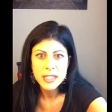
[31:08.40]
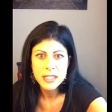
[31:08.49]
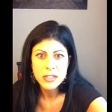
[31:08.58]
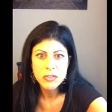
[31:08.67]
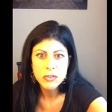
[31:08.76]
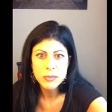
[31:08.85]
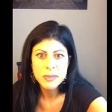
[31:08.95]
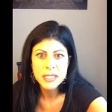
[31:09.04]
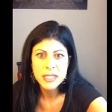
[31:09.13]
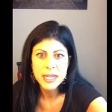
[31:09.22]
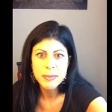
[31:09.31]
group
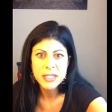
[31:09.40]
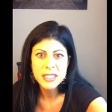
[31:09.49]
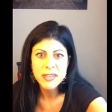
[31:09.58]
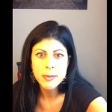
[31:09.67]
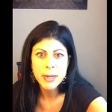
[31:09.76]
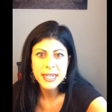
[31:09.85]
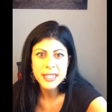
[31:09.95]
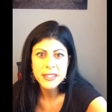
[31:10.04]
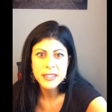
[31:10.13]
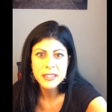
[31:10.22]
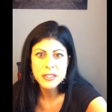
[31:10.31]
tonight because everybody
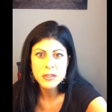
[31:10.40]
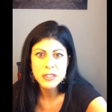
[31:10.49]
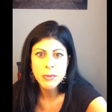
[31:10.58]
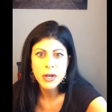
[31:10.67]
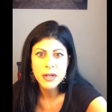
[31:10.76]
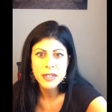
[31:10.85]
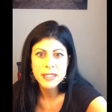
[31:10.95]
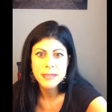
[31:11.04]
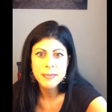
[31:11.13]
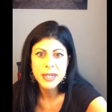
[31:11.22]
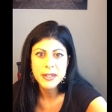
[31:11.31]
here is so smart,
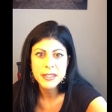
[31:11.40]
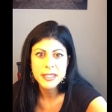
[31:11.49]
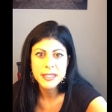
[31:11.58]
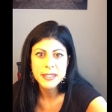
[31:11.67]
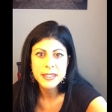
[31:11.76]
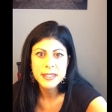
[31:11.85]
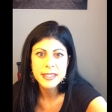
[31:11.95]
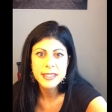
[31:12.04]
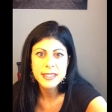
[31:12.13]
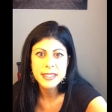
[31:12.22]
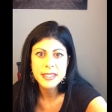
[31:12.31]
apparently.
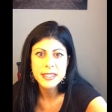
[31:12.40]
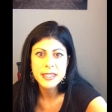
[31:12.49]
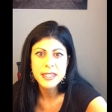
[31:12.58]
Let's see here.